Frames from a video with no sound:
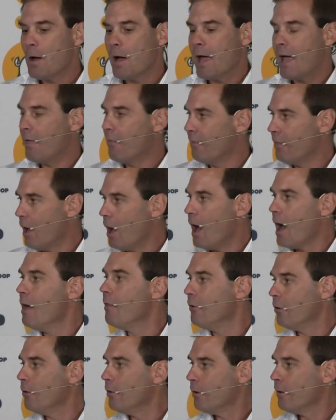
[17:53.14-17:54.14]
The
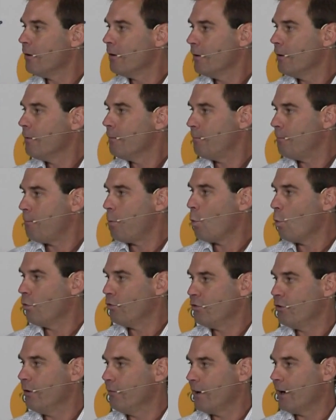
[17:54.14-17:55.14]
other
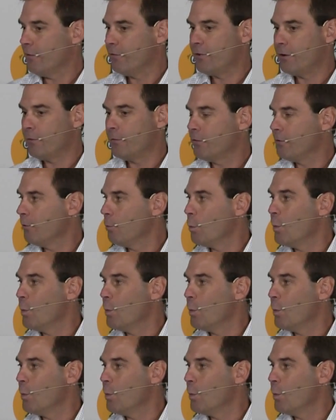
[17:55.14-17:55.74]
portion of our services,